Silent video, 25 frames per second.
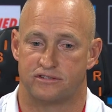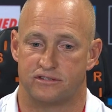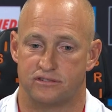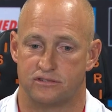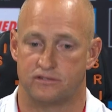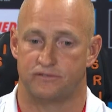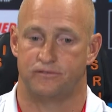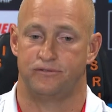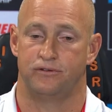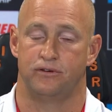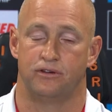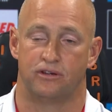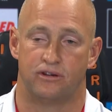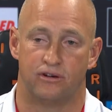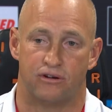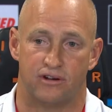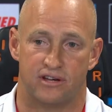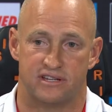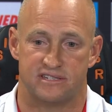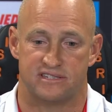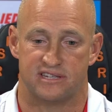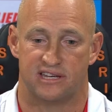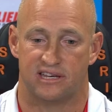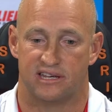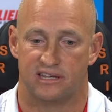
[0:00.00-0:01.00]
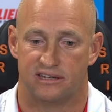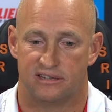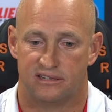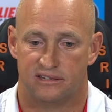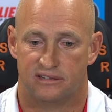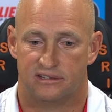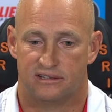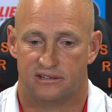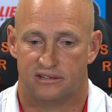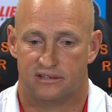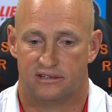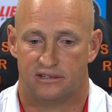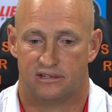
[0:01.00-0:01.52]
So there's a few guys there
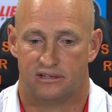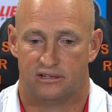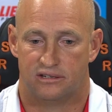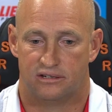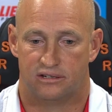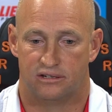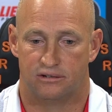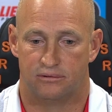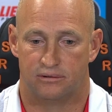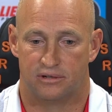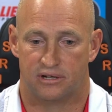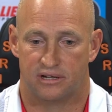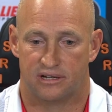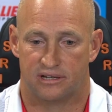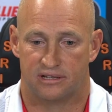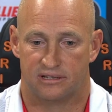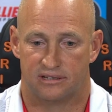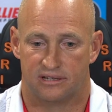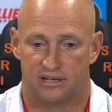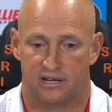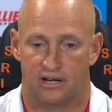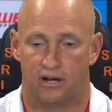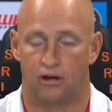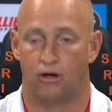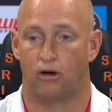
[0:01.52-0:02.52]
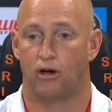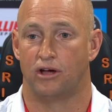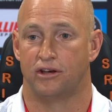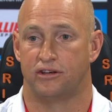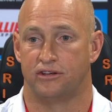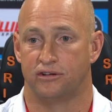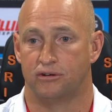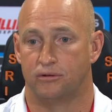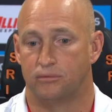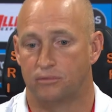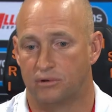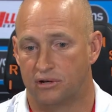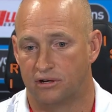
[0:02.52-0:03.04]
who in, a, in an
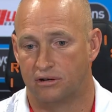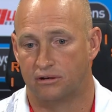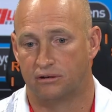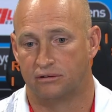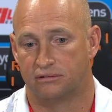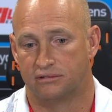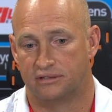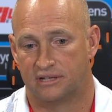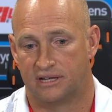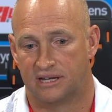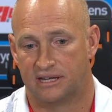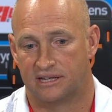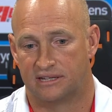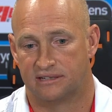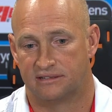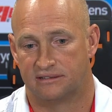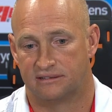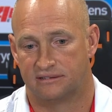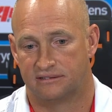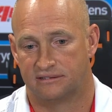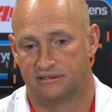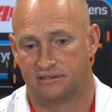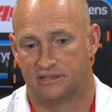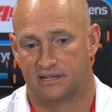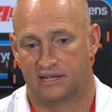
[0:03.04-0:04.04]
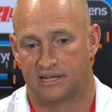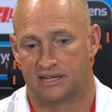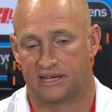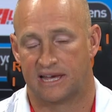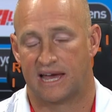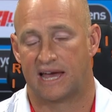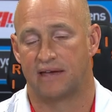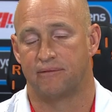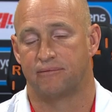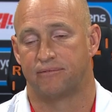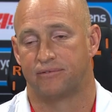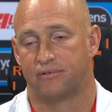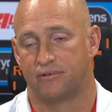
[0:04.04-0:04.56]
ideal world, uh, a
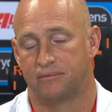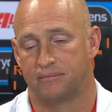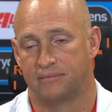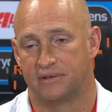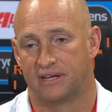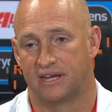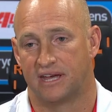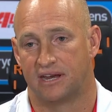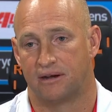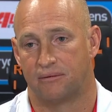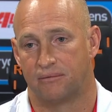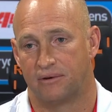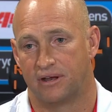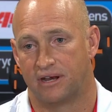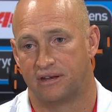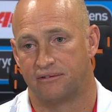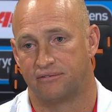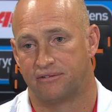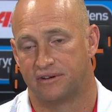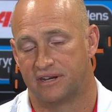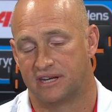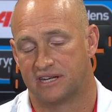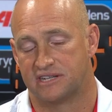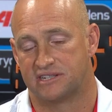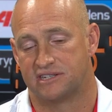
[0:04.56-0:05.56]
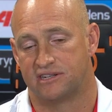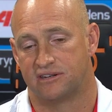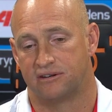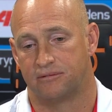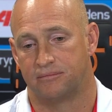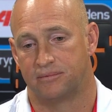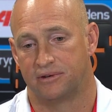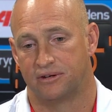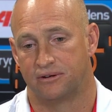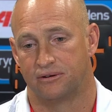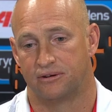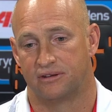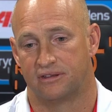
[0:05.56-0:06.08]
game for him to get them ready for next year
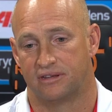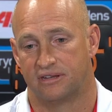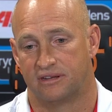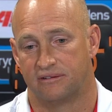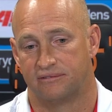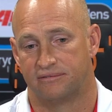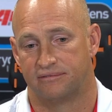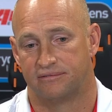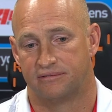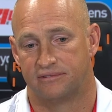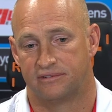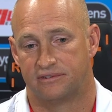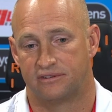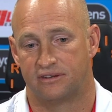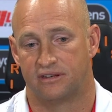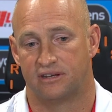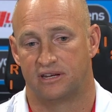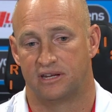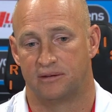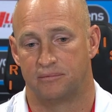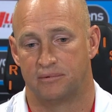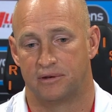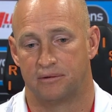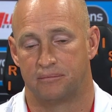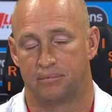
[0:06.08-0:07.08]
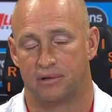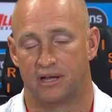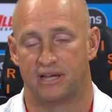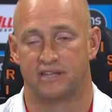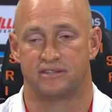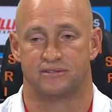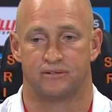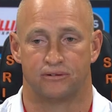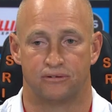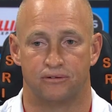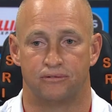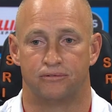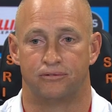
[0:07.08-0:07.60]
would be good, and they've certainly been
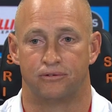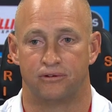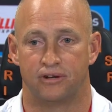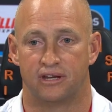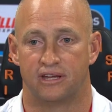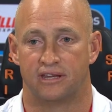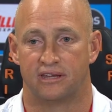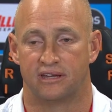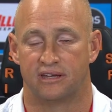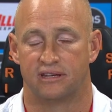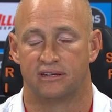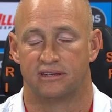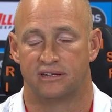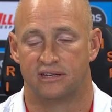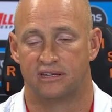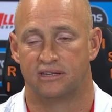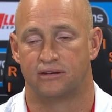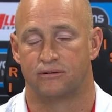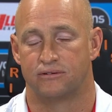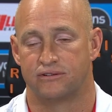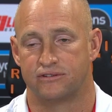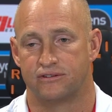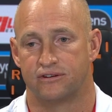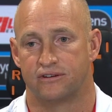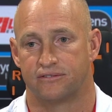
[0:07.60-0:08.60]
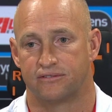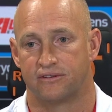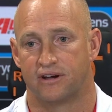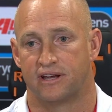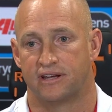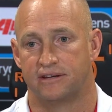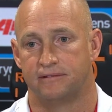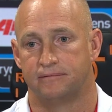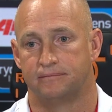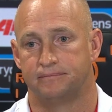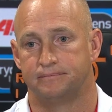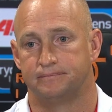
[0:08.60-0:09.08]
playing some good footy in the in the reserve grade.